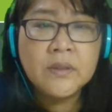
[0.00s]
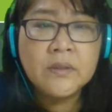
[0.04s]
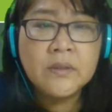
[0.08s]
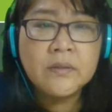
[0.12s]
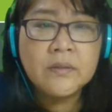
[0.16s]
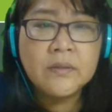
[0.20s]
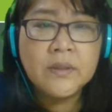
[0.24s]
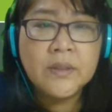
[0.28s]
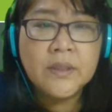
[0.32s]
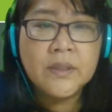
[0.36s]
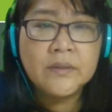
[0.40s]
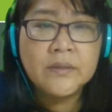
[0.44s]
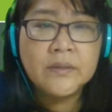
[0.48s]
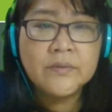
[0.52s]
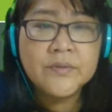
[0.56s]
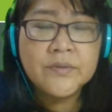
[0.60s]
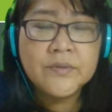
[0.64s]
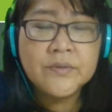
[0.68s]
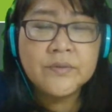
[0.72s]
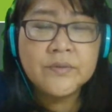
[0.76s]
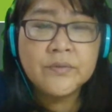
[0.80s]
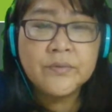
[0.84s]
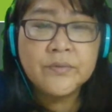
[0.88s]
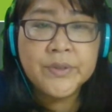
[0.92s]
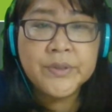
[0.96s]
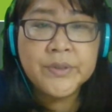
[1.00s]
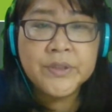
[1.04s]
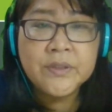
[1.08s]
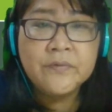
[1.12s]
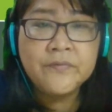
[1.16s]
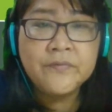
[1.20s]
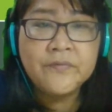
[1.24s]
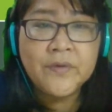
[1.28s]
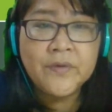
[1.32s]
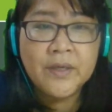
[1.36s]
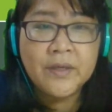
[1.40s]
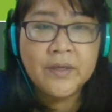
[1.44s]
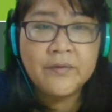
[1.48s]
and also question
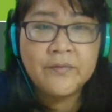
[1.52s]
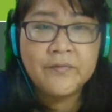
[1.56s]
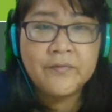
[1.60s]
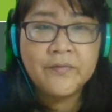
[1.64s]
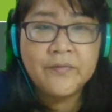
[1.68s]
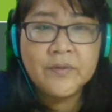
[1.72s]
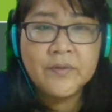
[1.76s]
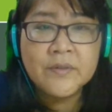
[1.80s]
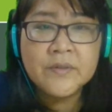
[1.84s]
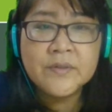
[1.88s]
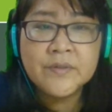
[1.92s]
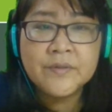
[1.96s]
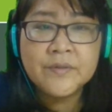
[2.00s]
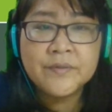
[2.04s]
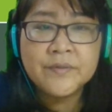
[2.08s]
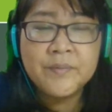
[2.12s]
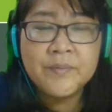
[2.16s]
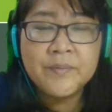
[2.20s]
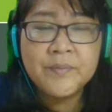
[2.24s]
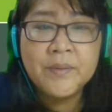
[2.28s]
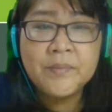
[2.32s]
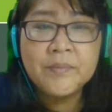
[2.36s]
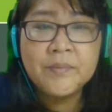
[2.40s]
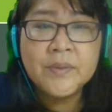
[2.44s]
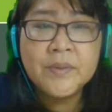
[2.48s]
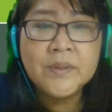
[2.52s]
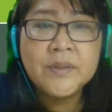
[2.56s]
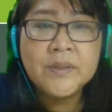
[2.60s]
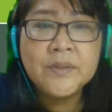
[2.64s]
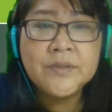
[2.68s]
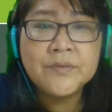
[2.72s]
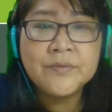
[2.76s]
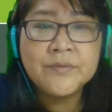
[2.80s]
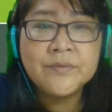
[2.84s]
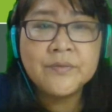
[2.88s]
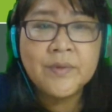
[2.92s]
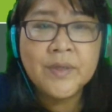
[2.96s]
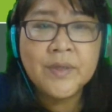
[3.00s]
5. So remember
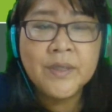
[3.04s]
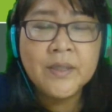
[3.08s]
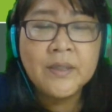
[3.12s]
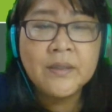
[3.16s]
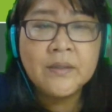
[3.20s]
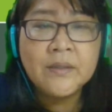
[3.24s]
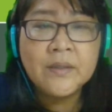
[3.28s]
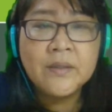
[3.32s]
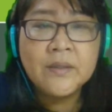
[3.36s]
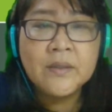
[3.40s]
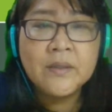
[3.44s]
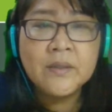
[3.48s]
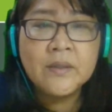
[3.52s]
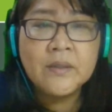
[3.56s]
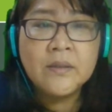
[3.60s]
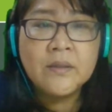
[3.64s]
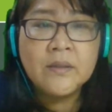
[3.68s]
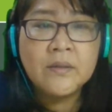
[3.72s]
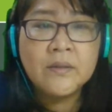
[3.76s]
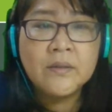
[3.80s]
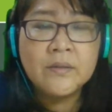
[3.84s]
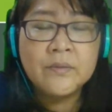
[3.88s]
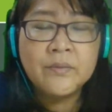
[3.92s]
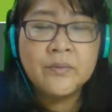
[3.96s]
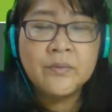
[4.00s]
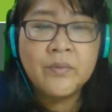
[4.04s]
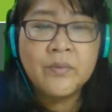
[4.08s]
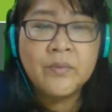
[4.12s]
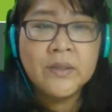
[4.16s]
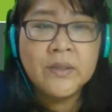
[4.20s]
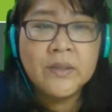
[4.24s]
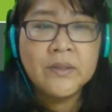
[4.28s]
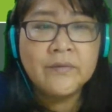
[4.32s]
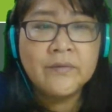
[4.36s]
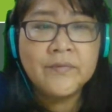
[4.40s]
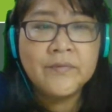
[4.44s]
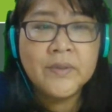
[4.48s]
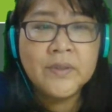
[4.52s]
to write on one
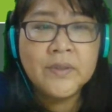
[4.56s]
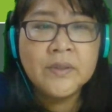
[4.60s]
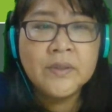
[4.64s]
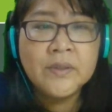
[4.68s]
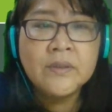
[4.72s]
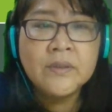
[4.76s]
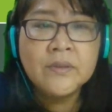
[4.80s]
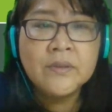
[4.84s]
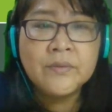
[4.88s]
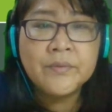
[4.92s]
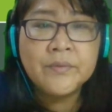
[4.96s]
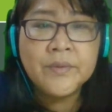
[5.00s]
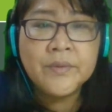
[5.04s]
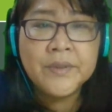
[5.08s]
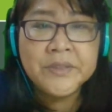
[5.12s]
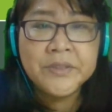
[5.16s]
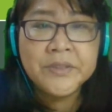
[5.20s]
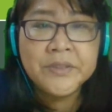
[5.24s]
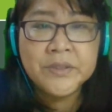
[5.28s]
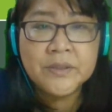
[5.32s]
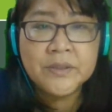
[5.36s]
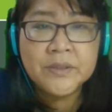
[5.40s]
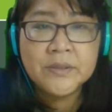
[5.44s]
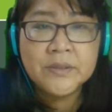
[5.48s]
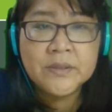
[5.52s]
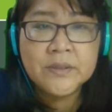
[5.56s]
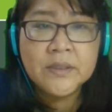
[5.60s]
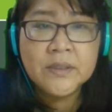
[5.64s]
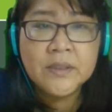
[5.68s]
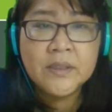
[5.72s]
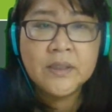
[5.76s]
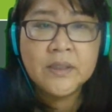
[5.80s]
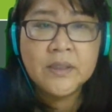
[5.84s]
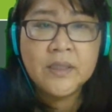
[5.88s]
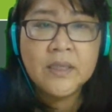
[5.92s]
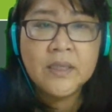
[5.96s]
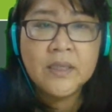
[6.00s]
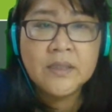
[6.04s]
of the questions.
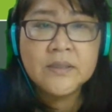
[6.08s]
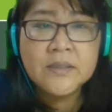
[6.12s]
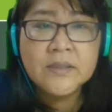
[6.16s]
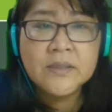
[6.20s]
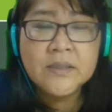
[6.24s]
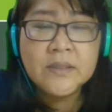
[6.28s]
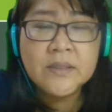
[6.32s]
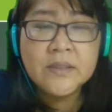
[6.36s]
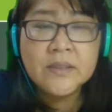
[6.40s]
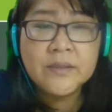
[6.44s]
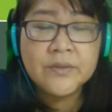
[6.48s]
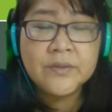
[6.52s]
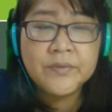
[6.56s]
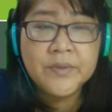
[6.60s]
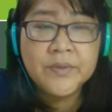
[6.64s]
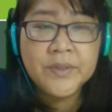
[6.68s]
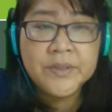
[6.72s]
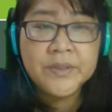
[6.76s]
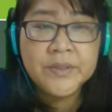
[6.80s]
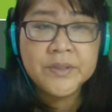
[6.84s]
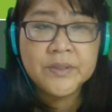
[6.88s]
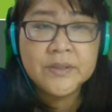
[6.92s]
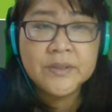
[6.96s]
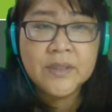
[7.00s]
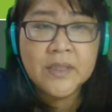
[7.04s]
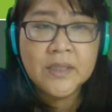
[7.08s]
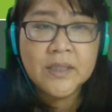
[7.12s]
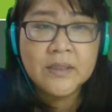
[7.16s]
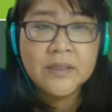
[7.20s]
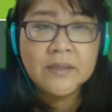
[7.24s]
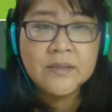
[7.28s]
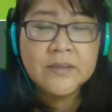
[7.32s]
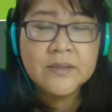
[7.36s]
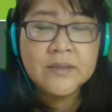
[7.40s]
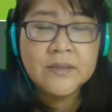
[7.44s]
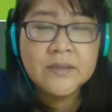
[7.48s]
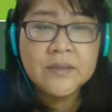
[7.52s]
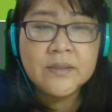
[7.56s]
Answer the questions
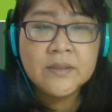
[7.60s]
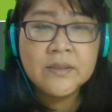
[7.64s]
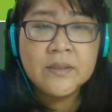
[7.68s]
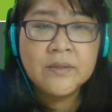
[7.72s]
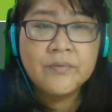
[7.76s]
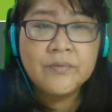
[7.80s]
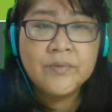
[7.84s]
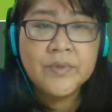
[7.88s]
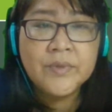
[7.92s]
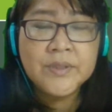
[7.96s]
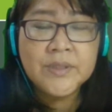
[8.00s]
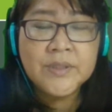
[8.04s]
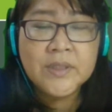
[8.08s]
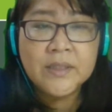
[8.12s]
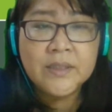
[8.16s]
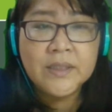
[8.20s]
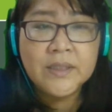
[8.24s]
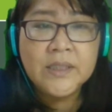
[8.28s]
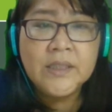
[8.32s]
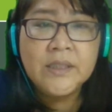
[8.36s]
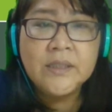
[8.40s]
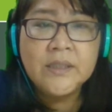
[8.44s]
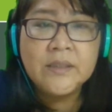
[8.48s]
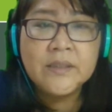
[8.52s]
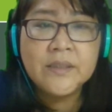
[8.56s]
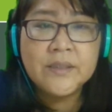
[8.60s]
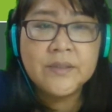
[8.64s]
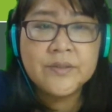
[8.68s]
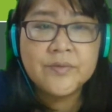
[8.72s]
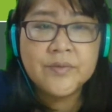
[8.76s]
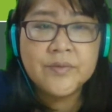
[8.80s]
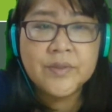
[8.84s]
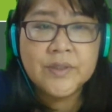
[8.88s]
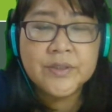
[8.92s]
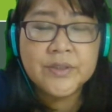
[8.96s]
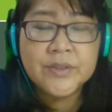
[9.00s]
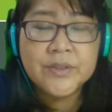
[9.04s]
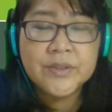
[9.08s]
asked, which are in the
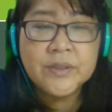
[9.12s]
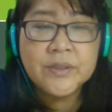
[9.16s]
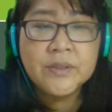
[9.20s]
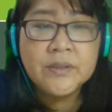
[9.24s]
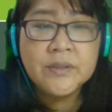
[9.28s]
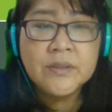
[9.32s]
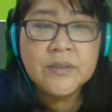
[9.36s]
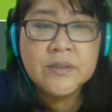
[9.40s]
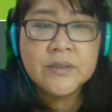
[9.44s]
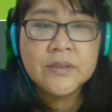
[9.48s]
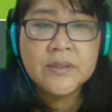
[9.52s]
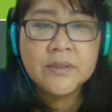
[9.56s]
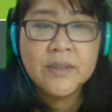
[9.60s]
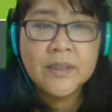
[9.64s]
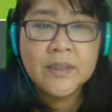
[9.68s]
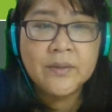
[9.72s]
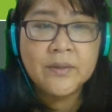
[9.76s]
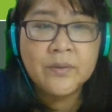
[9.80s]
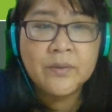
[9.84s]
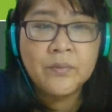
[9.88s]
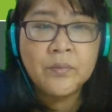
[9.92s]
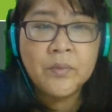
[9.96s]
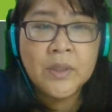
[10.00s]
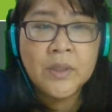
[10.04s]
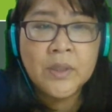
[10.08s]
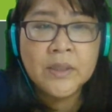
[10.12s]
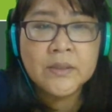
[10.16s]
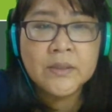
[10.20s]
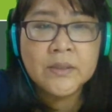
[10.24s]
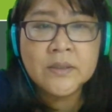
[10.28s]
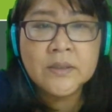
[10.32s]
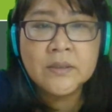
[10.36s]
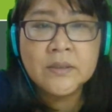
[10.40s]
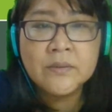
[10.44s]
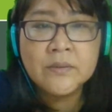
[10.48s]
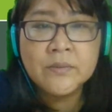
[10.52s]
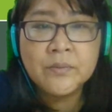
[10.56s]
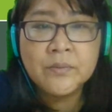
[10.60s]
instructions, like what,
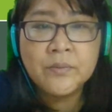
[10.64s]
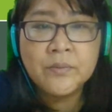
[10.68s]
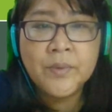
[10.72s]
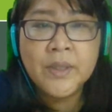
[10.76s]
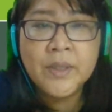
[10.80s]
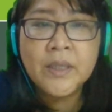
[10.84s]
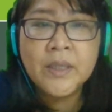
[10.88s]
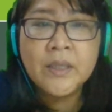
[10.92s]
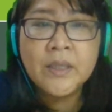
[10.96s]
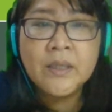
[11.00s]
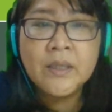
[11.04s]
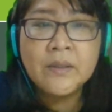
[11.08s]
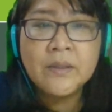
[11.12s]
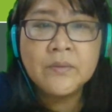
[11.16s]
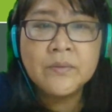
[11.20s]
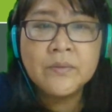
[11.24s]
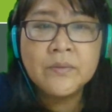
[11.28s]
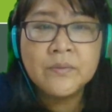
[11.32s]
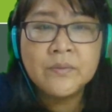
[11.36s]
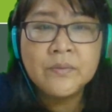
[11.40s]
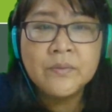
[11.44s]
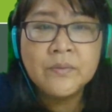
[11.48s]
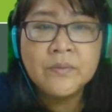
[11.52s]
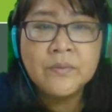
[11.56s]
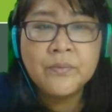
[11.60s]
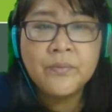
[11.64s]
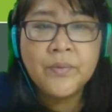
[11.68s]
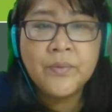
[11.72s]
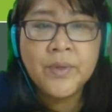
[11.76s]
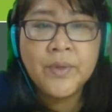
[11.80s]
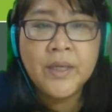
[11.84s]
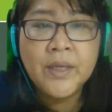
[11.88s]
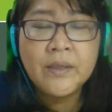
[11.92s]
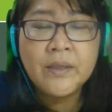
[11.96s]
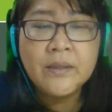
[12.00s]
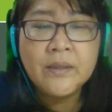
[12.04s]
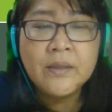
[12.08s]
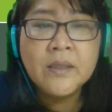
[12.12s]
where, who,
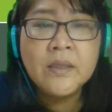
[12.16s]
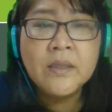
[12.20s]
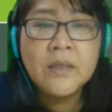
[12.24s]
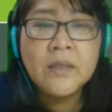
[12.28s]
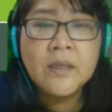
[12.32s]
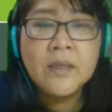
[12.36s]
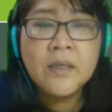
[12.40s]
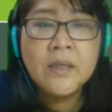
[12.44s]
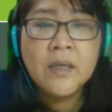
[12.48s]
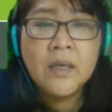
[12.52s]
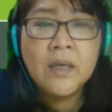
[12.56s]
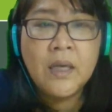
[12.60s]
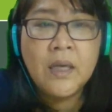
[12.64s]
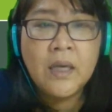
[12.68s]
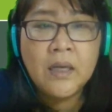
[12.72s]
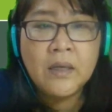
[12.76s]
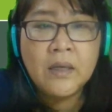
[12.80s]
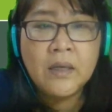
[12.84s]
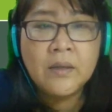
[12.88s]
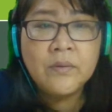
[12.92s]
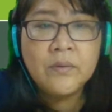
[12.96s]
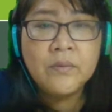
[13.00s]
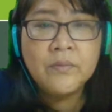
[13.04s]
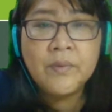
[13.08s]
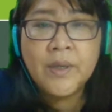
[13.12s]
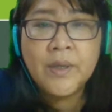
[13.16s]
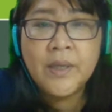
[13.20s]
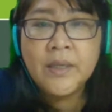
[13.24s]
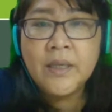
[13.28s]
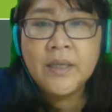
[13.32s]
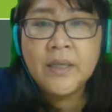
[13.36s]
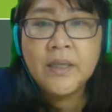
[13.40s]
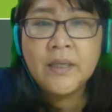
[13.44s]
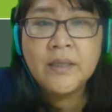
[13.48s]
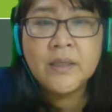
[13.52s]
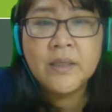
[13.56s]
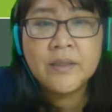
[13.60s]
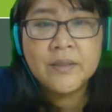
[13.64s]
when, how, why,
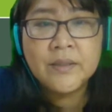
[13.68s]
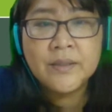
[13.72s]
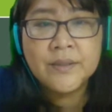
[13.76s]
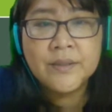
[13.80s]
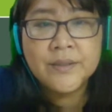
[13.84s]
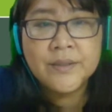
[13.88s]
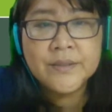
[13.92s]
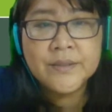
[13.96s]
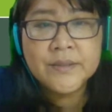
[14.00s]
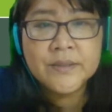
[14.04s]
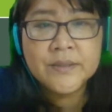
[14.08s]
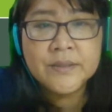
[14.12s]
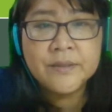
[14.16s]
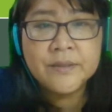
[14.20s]
and others.